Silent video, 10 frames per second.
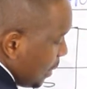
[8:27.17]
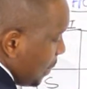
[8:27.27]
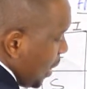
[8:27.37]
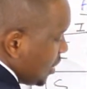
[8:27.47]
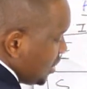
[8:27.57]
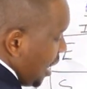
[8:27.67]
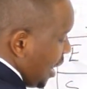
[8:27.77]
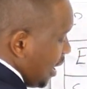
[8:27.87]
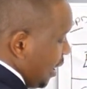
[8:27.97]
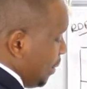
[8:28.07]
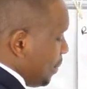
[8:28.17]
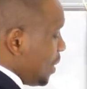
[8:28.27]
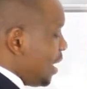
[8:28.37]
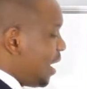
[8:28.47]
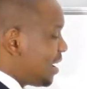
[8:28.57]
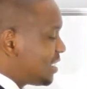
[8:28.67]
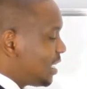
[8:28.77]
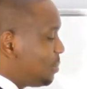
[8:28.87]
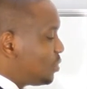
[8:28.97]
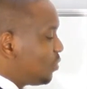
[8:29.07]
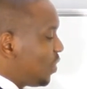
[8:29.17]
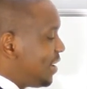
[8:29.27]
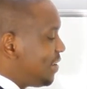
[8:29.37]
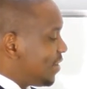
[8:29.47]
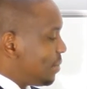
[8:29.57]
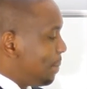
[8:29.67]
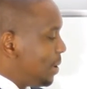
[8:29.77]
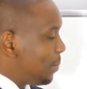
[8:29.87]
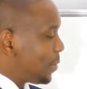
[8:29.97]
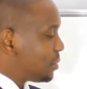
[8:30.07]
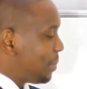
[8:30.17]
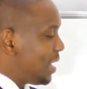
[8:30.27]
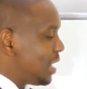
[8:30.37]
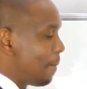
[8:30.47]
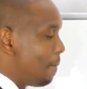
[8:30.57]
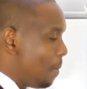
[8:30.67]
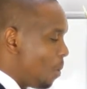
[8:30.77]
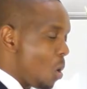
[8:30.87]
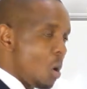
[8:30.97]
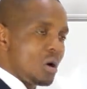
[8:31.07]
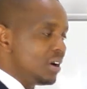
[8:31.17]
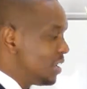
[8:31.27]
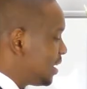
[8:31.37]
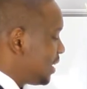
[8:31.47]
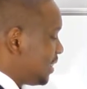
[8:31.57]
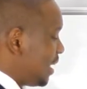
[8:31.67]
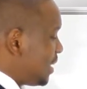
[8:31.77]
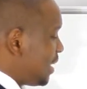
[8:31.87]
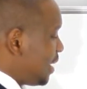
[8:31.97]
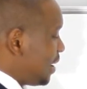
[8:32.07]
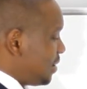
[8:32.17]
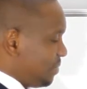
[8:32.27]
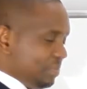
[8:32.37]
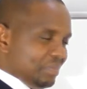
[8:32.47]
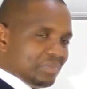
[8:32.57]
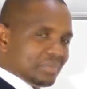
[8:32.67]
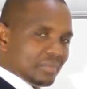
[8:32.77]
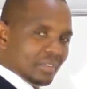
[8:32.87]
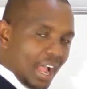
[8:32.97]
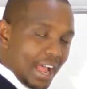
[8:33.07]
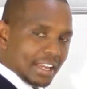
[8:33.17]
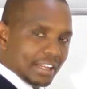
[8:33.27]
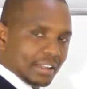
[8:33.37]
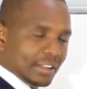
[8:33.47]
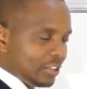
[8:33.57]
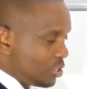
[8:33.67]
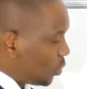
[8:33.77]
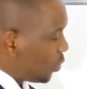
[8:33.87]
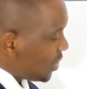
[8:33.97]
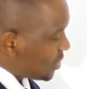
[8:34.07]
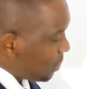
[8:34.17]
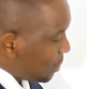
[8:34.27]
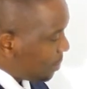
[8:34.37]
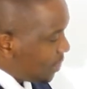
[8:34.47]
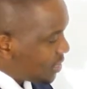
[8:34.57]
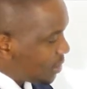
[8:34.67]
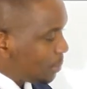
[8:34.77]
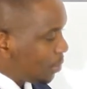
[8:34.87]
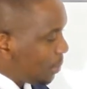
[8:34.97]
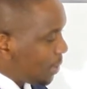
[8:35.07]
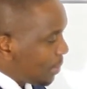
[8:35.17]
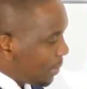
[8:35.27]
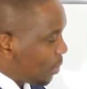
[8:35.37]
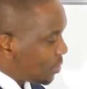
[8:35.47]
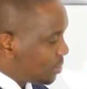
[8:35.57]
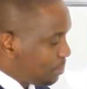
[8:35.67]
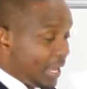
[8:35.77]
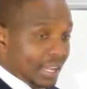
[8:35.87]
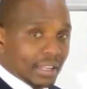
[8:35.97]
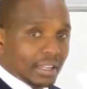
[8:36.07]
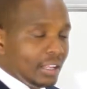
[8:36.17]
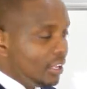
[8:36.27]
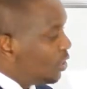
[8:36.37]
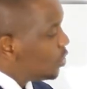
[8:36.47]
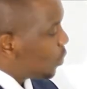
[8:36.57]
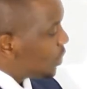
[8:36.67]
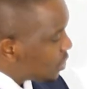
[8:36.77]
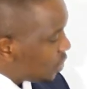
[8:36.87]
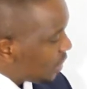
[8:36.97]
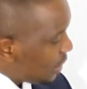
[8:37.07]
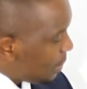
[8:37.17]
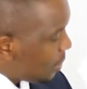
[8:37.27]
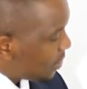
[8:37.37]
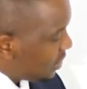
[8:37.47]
much higher. And at times you find even people are spending more than they are earning. So that's a problem about spending. So when you're talking about